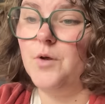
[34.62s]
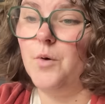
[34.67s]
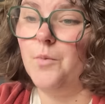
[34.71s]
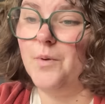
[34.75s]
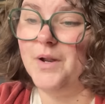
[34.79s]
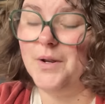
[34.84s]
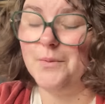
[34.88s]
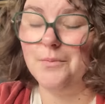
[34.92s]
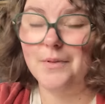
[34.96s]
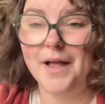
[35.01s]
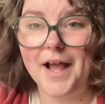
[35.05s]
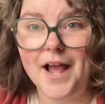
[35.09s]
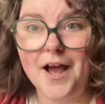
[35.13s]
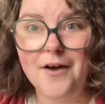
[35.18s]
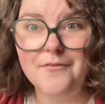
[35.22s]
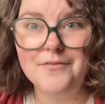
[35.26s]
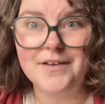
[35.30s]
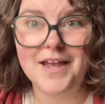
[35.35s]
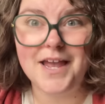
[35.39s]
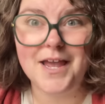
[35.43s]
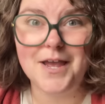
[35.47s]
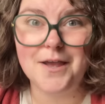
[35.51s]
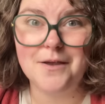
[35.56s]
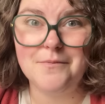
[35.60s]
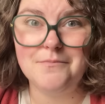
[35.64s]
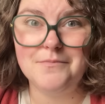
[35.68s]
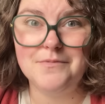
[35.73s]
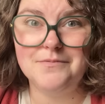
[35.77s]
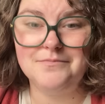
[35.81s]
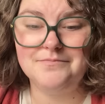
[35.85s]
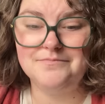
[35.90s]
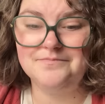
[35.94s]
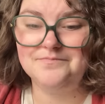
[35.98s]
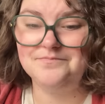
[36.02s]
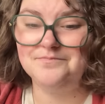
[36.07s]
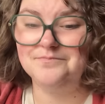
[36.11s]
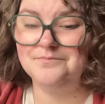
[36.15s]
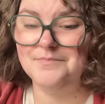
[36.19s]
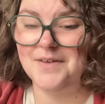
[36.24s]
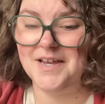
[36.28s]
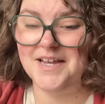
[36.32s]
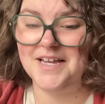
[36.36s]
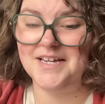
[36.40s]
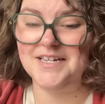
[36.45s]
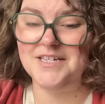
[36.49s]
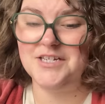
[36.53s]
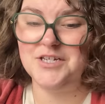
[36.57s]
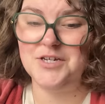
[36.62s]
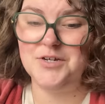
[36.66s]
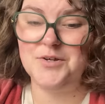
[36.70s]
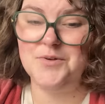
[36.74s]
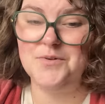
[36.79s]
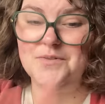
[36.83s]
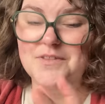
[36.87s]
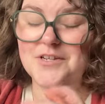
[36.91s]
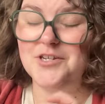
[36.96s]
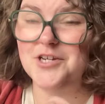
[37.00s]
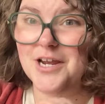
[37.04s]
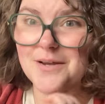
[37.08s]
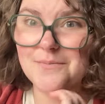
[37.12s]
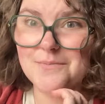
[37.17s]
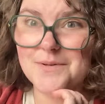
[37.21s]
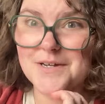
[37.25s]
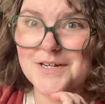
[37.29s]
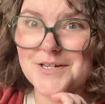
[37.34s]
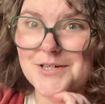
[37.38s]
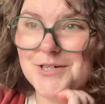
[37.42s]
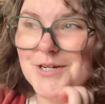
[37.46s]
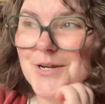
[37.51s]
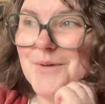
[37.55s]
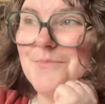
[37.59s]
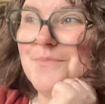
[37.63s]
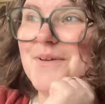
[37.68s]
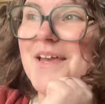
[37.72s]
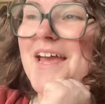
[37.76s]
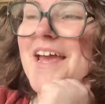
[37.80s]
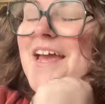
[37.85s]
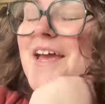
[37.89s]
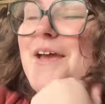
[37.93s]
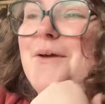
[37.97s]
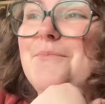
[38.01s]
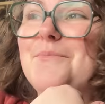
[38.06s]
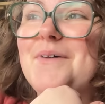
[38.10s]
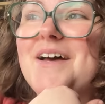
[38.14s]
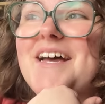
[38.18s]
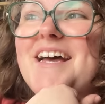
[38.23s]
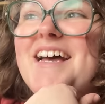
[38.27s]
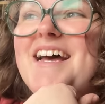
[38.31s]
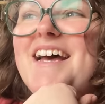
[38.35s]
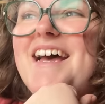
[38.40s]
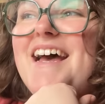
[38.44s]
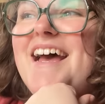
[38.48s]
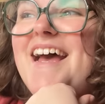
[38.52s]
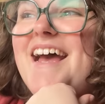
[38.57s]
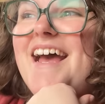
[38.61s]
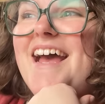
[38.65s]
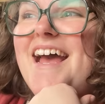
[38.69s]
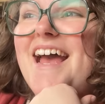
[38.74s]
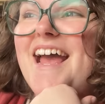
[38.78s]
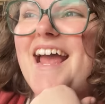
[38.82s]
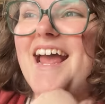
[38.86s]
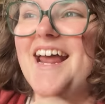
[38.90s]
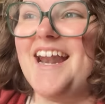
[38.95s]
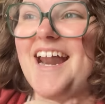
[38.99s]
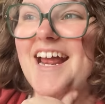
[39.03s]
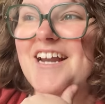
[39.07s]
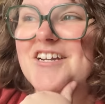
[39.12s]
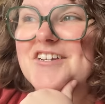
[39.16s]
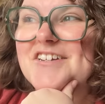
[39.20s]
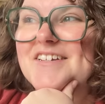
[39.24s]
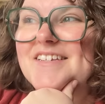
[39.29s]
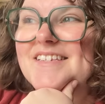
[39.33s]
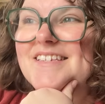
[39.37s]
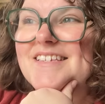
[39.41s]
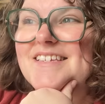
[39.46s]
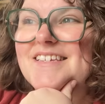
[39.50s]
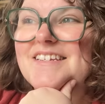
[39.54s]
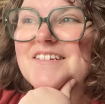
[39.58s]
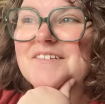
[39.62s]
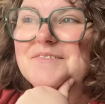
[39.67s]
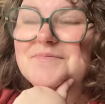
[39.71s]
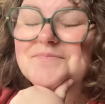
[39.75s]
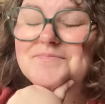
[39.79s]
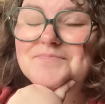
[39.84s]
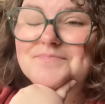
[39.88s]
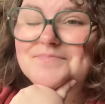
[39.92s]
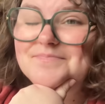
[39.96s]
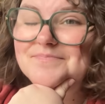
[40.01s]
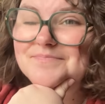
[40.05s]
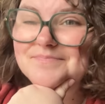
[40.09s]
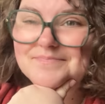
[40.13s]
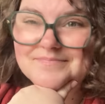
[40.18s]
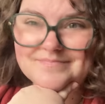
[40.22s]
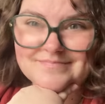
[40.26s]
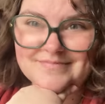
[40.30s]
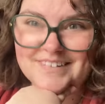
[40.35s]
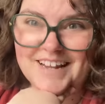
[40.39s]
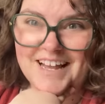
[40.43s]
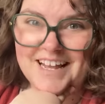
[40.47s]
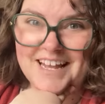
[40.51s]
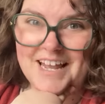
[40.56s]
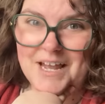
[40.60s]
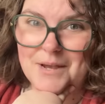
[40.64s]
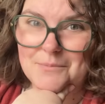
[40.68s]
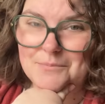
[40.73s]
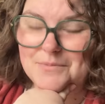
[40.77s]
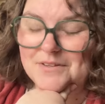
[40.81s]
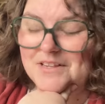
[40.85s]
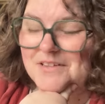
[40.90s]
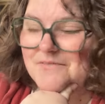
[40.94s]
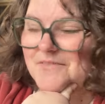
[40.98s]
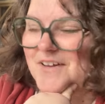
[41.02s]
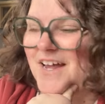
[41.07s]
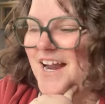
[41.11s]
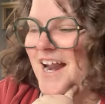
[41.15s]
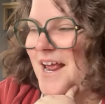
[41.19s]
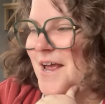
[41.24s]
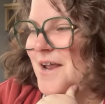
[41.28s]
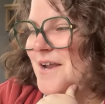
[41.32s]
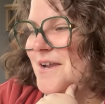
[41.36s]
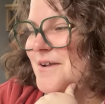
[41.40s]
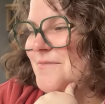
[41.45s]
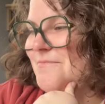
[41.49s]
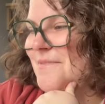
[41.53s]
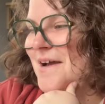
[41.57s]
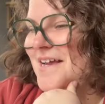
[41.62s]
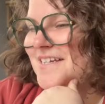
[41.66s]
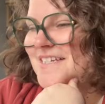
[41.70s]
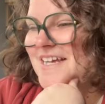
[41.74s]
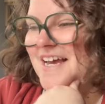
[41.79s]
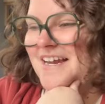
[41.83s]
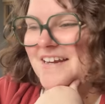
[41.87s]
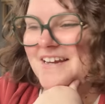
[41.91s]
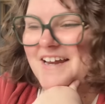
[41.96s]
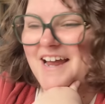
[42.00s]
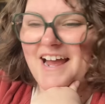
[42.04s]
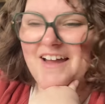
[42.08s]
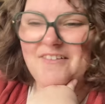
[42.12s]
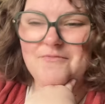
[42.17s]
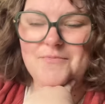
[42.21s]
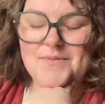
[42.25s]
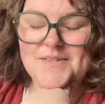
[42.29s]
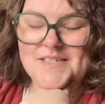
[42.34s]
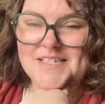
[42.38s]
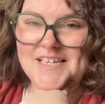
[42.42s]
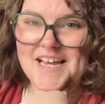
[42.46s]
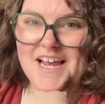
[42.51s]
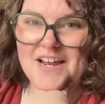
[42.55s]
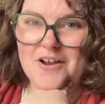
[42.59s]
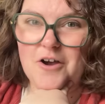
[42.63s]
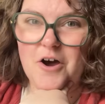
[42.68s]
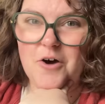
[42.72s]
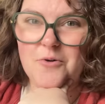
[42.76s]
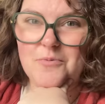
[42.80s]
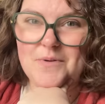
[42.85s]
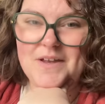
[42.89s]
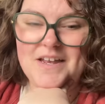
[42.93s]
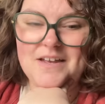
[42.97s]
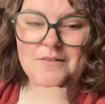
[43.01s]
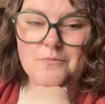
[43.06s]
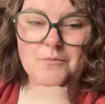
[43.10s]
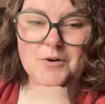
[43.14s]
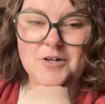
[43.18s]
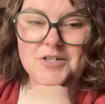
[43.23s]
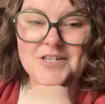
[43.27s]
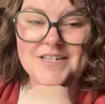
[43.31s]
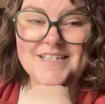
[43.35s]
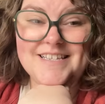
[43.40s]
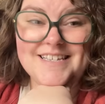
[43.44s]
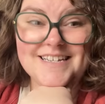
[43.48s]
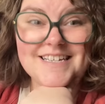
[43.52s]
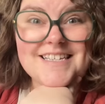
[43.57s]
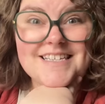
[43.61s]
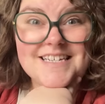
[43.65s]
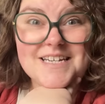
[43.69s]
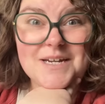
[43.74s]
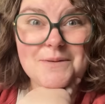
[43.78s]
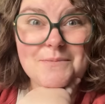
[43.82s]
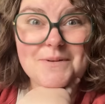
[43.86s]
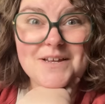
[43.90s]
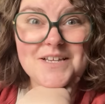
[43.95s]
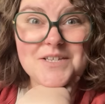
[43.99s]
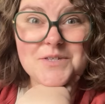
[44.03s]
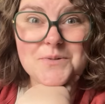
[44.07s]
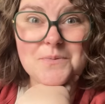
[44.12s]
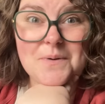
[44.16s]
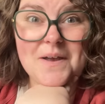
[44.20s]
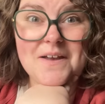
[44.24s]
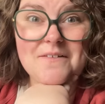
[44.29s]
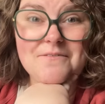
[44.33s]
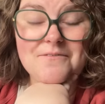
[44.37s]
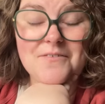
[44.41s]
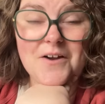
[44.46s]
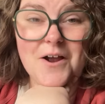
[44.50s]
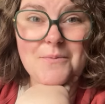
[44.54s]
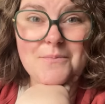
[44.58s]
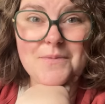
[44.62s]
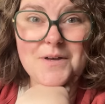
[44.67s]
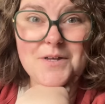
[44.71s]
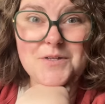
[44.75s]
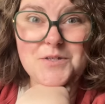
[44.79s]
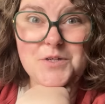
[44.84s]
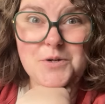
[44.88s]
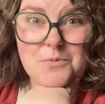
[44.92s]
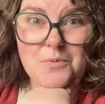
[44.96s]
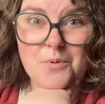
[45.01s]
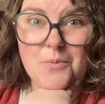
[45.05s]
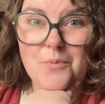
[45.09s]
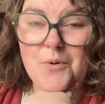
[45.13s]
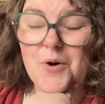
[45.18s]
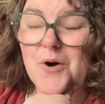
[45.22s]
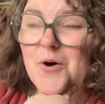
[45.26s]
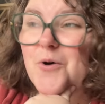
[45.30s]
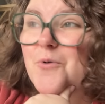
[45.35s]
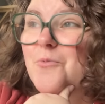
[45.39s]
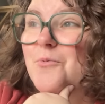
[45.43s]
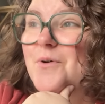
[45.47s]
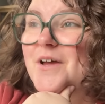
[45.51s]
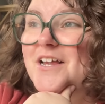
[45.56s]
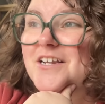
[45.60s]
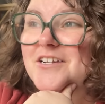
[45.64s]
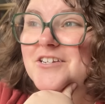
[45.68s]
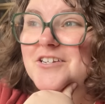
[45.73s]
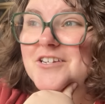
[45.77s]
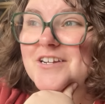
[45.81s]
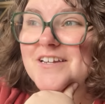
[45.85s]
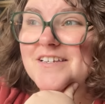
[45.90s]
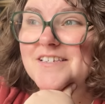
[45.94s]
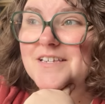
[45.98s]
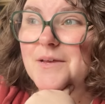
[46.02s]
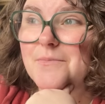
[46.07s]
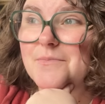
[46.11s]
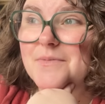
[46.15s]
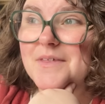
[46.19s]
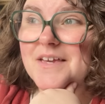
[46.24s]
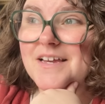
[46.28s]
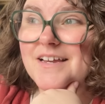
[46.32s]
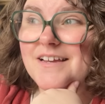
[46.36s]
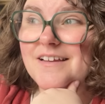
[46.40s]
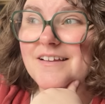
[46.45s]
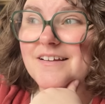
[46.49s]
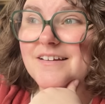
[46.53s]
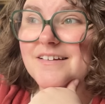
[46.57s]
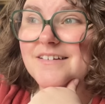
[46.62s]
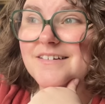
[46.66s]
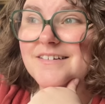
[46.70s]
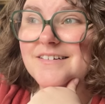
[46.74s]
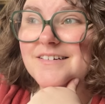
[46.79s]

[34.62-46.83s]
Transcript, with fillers: win a playoff game, make it to the championship game, and I just, I can't believe it. And my dad and I have been saying all week, we're just 60 minutes away from a Super Bowl, which is something